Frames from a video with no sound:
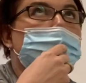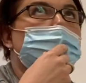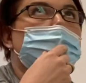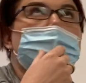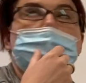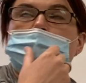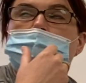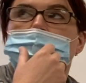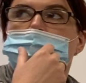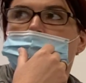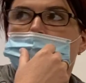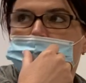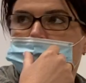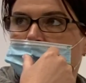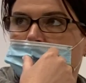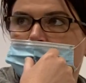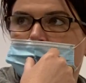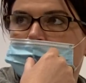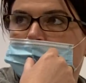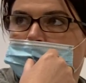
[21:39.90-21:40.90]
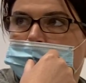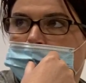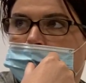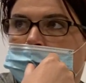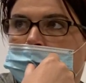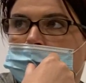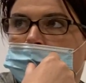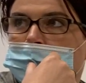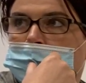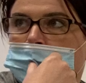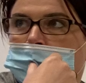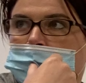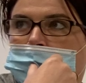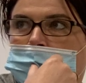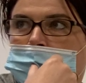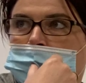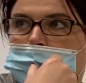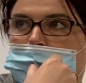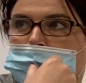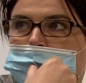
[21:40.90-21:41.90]
100%,
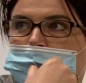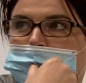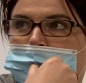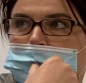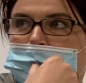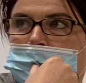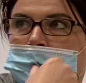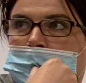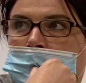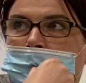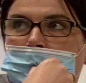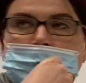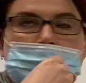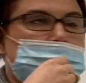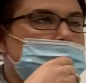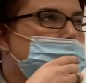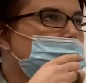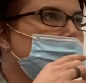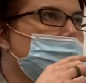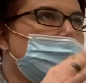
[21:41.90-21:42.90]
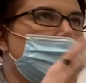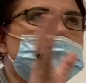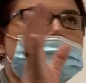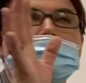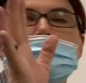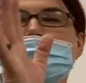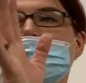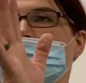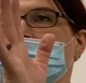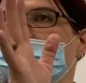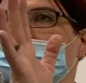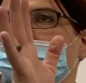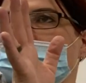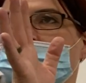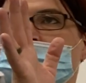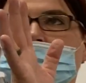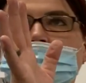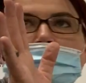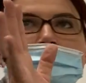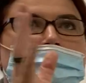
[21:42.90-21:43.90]
right? There's no need to
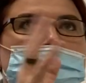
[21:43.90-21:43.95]
be